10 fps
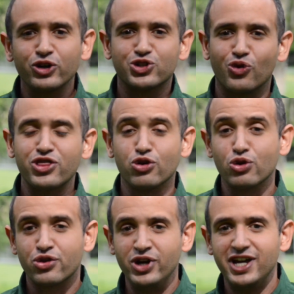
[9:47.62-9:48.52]
going to run through
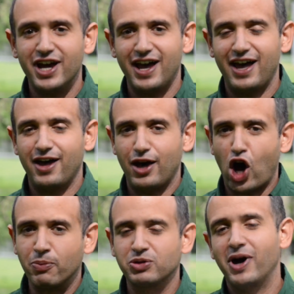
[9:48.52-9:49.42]
3
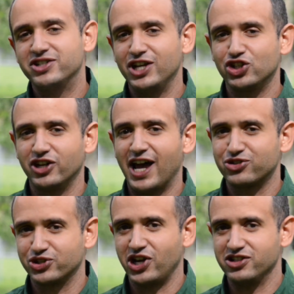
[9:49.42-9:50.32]
optimization
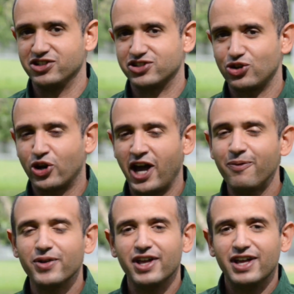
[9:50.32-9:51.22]
exercises, okay?
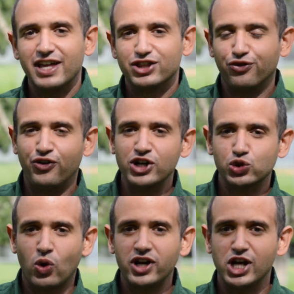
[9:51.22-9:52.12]
The first
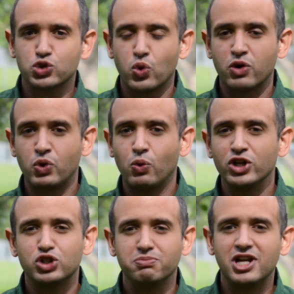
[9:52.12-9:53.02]
one is when we
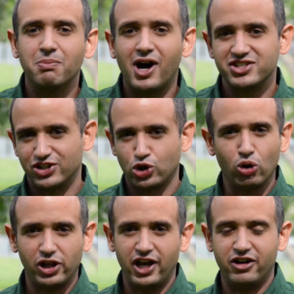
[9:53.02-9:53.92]
want to minimize the
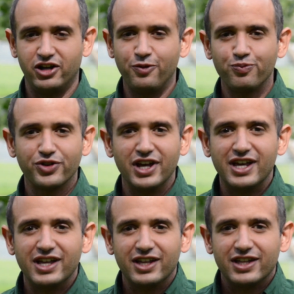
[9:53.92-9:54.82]
total area.
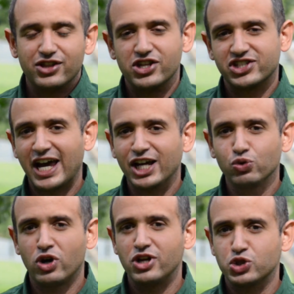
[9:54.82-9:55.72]
The second
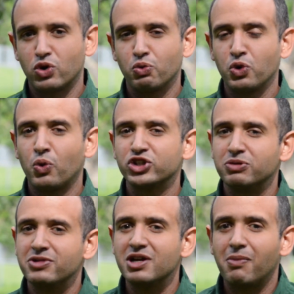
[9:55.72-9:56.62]
one is when we want to
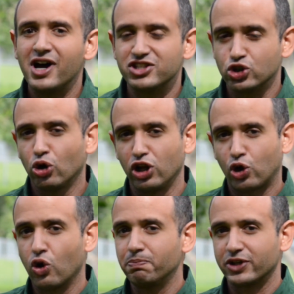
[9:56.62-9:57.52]
minimize the total
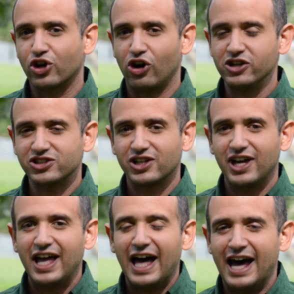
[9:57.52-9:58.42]
equipment cost.
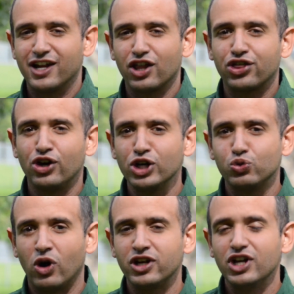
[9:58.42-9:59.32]
And then the third
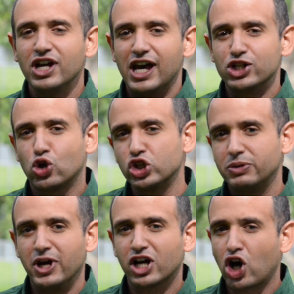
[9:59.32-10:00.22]
one is going to
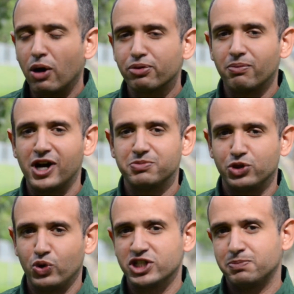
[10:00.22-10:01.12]
be a compromise
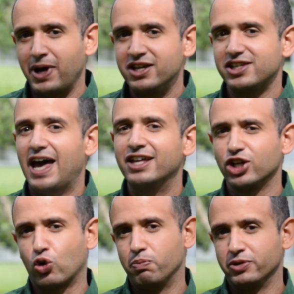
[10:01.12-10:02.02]
between space and
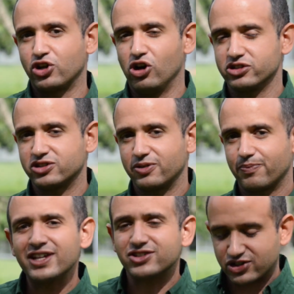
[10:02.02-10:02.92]
equipment cost.
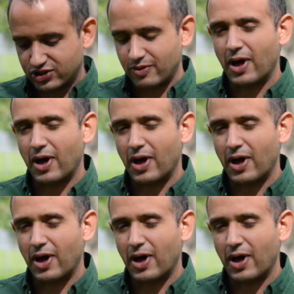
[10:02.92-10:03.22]
Let's